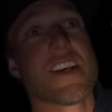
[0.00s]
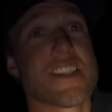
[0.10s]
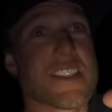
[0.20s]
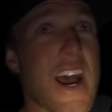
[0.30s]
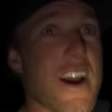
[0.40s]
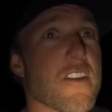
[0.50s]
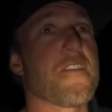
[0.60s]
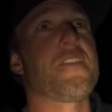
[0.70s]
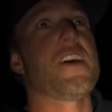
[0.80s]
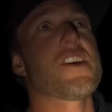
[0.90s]
scale the
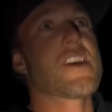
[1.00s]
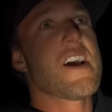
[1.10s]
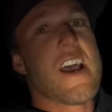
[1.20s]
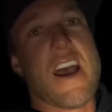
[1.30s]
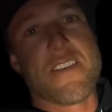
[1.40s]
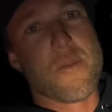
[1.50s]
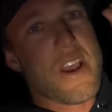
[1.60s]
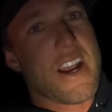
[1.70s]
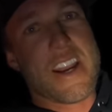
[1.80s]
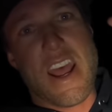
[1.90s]
fish, and then we
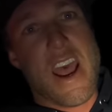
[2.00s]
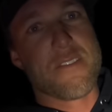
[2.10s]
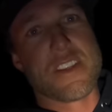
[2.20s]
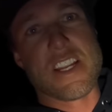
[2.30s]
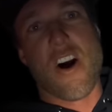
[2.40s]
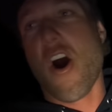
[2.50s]
are gonna have dinner.